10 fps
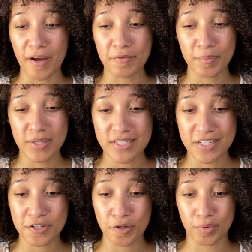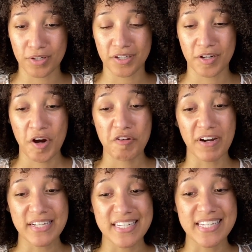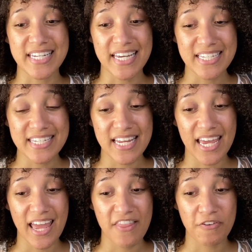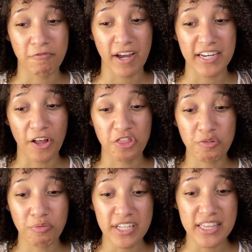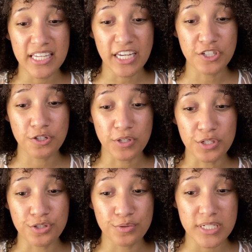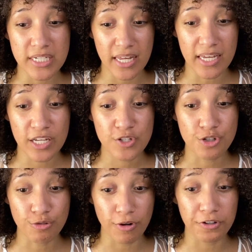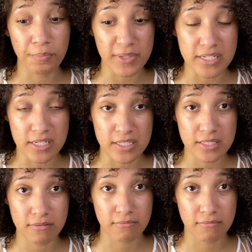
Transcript: your business notebook, write today's date, and then write out 3 things you can do today to grow your business.